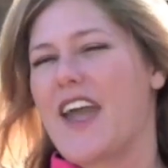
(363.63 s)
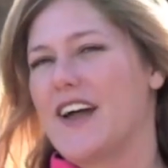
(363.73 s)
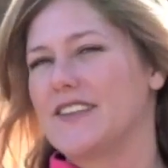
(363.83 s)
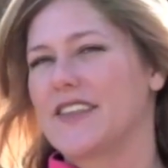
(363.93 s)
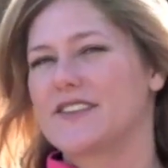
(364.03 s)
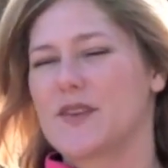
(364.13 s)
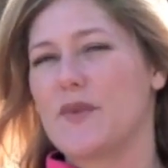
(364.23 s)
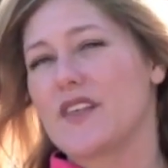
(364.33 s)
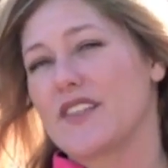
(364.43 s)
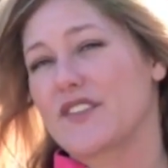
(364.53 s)
And some
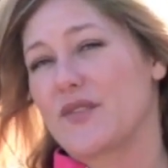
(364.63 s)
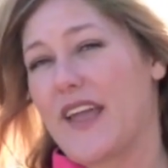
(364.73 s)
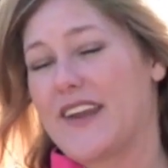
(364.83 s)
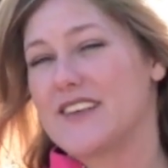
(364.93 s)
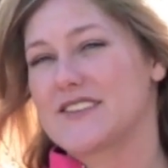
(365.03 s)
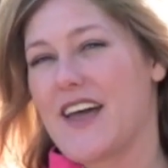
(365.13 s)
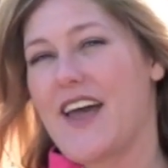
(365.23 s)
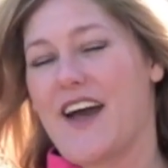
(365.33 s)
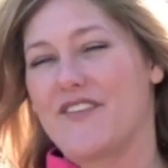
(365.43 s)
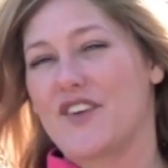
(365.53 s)
of the ladies
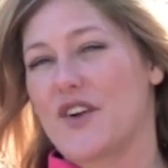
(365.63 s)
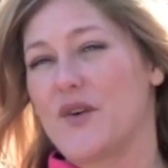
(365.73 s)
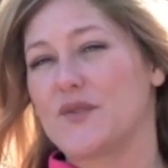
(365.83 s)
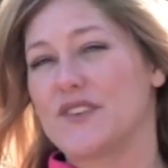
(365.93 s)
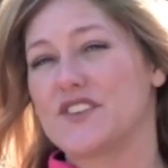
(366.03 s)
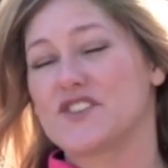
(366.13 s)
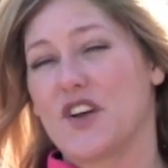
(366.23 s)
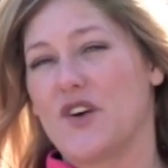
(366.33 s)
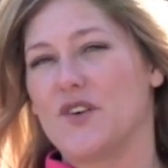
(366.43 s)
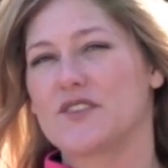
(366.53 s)
that have their own
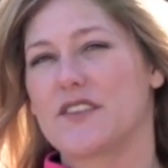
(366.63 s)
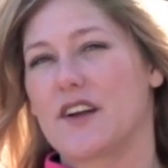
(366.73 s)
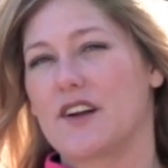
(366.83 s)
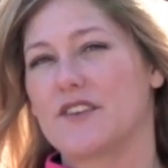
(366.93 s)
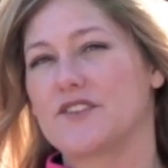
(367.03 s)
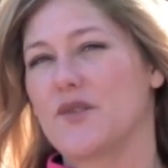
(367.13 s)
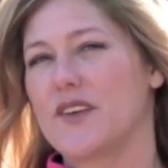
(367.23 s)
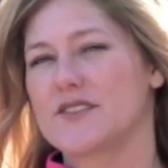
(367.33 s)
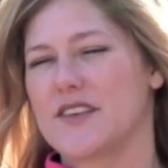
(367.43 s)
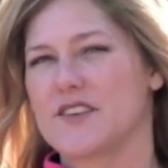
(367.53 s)
shows, they're
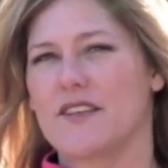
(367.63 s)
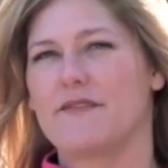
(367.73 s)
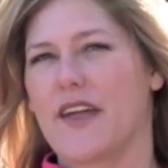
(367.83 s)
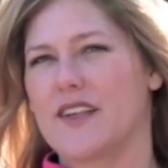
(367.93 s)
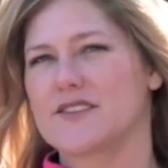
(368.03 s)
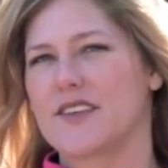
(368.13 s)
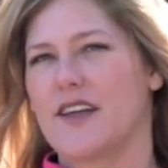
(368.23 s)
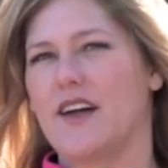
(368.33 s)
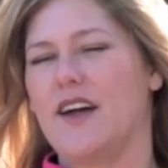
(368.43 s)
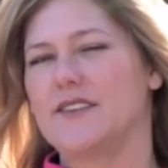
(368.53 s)
doing such advanced
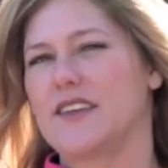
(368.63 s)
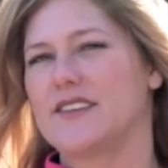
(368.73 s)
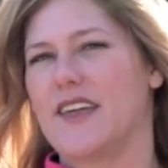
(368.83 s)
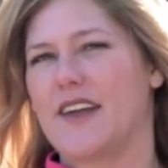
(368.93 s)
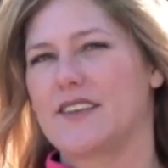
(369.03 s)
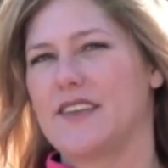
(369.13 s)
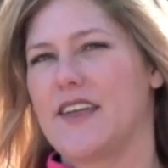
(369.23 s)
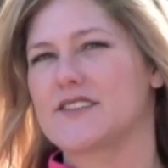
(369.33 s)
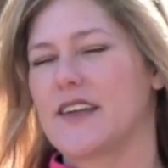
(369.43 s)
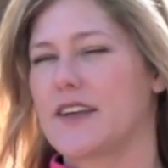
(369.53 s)
hunting
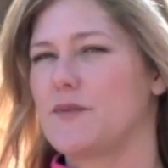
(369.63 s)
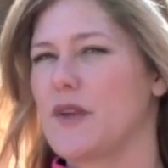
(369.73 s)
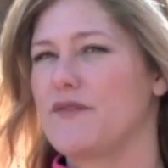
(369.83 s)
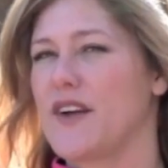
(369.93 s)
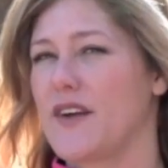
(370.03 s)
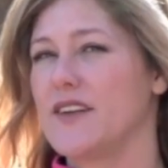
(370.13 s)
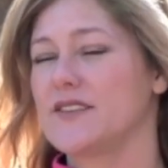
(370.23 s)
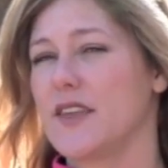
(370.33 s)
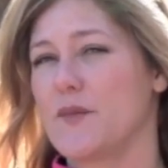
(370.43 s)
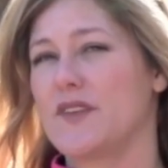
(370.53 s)
techniques that it can be very
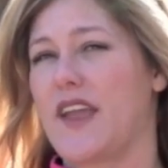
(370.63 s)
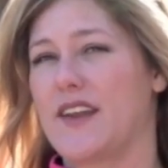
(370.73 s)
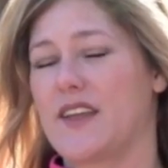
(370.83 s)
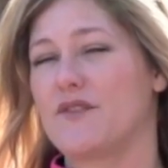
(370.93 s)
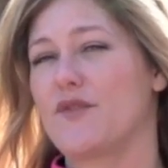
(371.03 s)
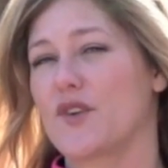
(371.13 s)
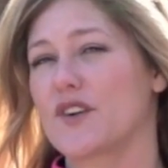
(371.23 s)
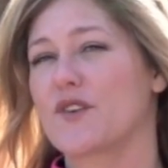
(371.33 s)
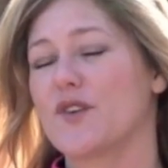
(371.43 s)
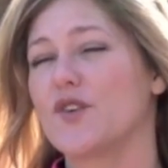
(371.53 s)
intimidating for
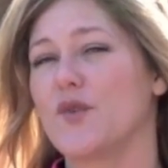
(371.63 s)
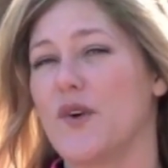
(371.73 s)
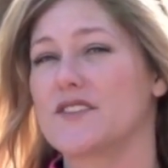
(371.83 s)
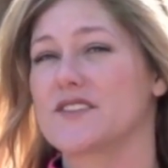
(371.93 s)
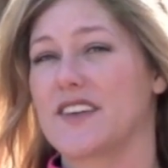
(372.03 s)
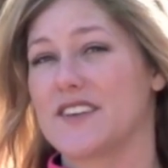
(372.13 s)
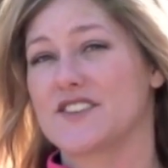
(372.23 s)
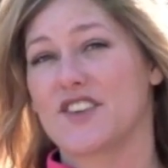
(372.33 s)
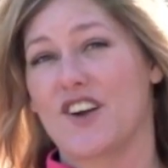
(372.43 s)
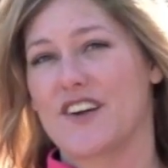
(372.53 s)
a girl who wants to get
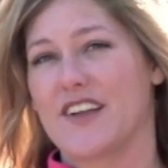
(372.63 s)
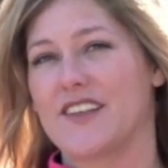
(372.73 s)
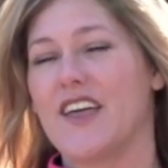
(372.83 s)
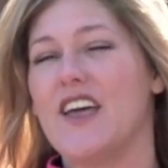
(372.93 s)
started.